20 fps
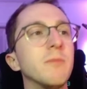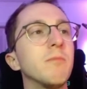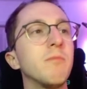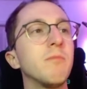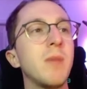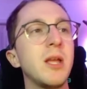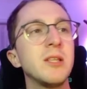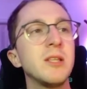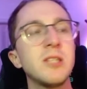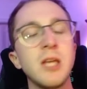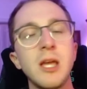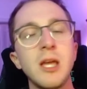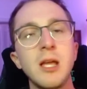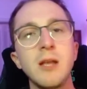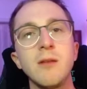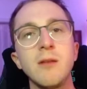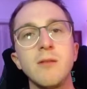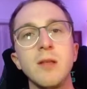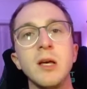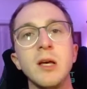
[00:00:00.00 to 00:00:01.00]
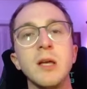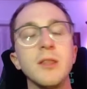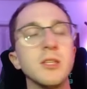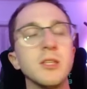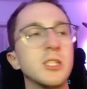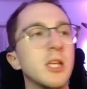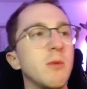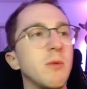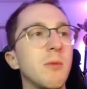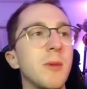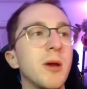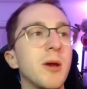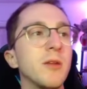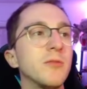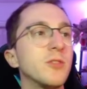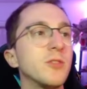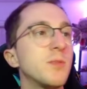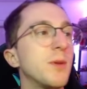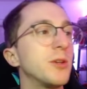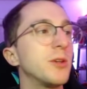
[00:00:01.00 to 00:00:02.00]
maintain the same amount of
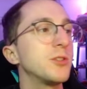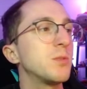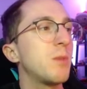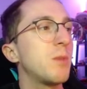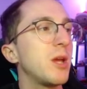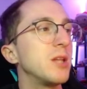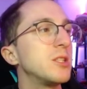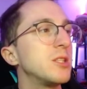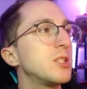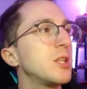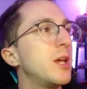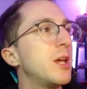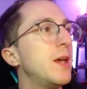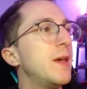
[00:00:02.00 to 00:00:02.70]
spell space.